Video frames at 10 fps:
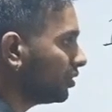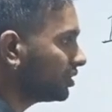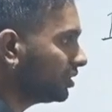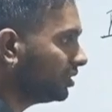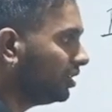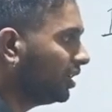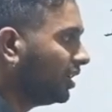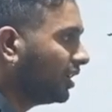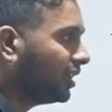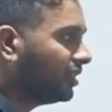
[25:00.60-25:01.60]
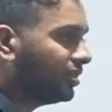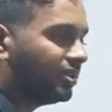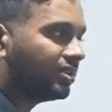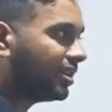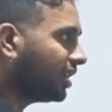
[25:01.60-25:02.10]
question. In
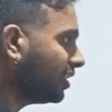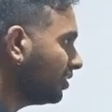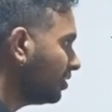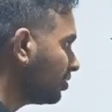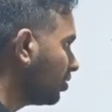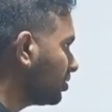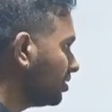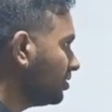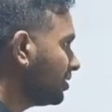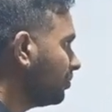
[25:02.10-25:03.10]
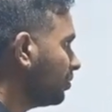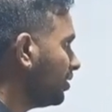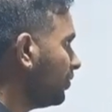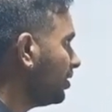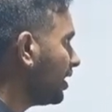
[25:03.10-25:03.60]
this question
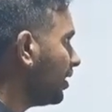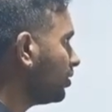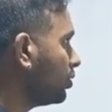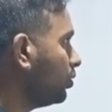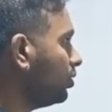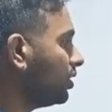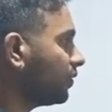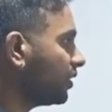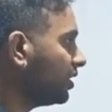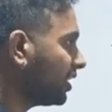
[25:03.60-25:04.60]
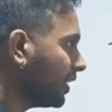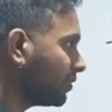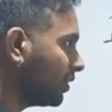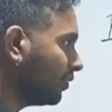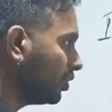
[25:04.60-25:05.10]
simply we have two different
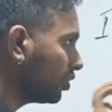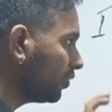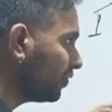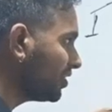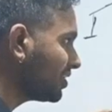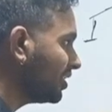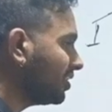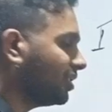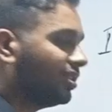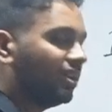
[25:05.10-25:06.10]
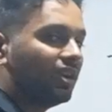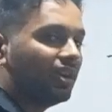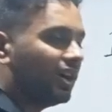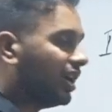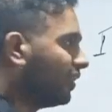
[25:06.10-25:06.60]
types of nucleophilic center.
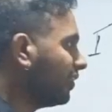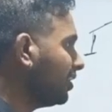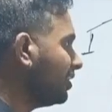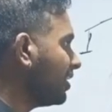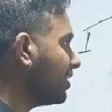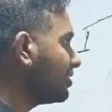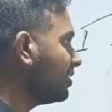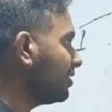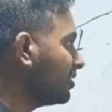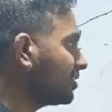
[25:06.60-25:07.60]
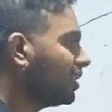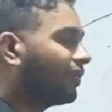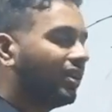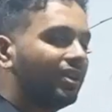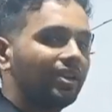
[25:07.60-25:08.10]
Our reagent
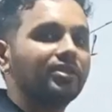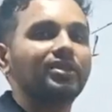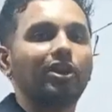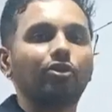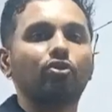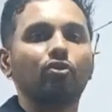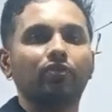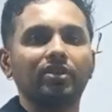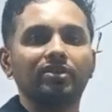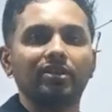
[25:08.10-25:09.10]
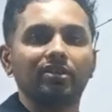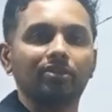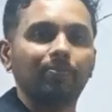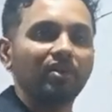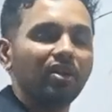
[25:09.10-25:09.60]
itself contains an electrophilic
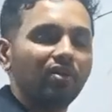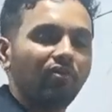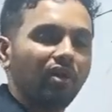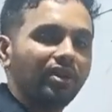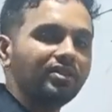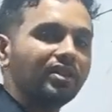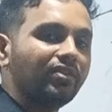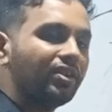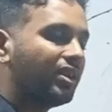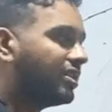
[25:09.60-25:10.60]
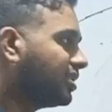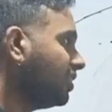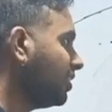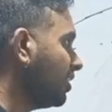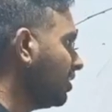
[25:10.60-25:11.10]
center. What is our
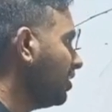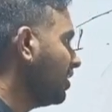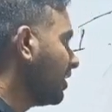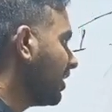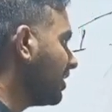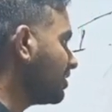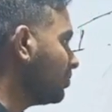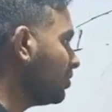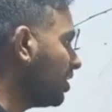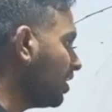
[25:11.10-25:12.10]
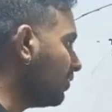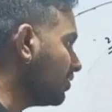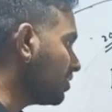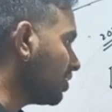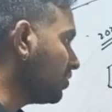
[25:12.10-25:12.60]
reagent here? HBr,
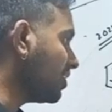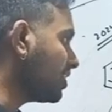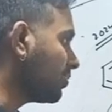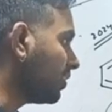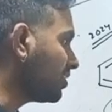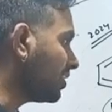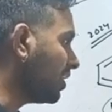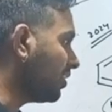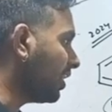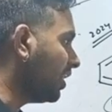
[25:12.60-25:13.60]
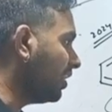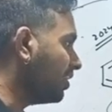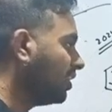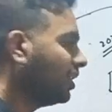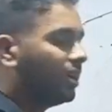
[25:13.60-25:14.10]
which gives H plus ion and
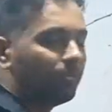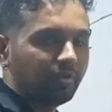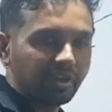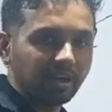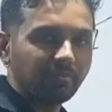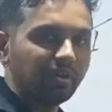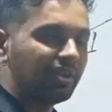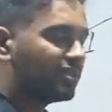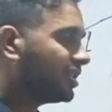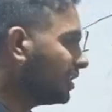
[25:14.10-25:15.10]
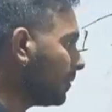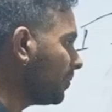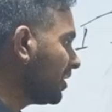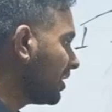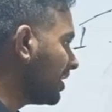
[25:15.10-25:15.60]
Br minus ion.
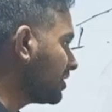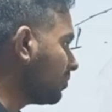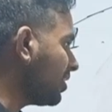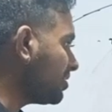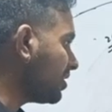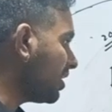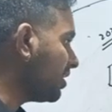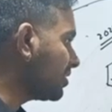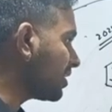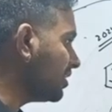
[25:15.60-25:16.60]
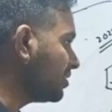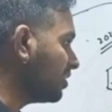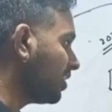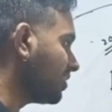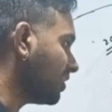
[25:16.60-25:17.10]
H plus ion is
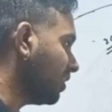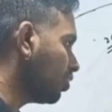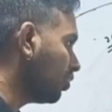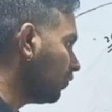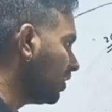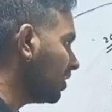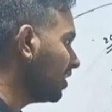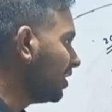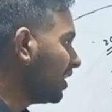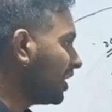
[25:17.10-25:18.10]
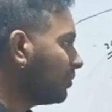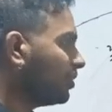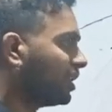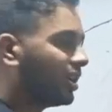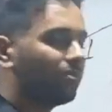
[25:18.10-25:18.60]
considered as electrophile and
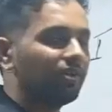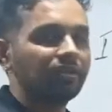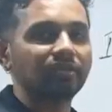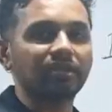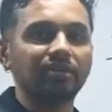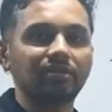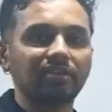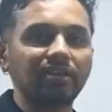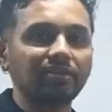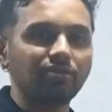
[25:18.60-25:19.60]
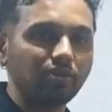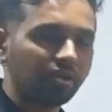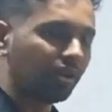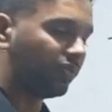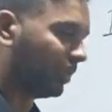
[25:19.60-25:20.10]
Br minus is considered as
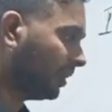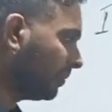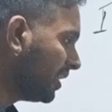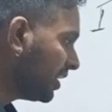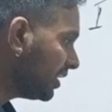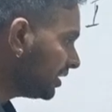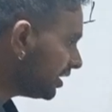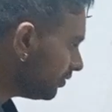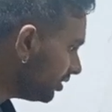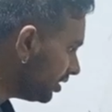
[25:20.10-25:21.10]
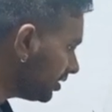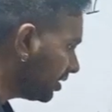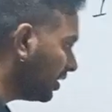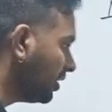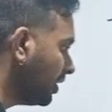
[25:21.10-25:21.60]
nucleophile. Here we are
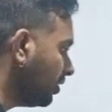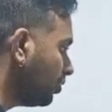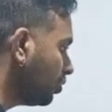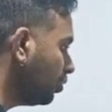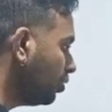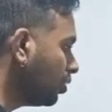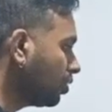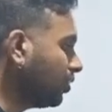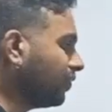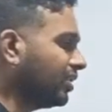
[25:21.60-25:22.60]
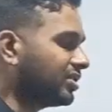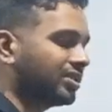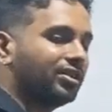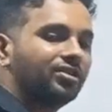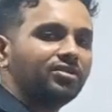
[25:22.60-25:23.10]
treating two nucleophilic
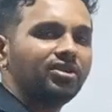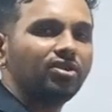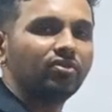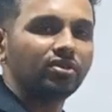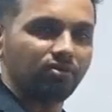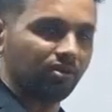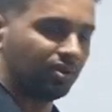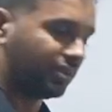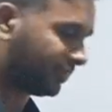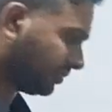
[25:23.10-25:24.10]
centers individually.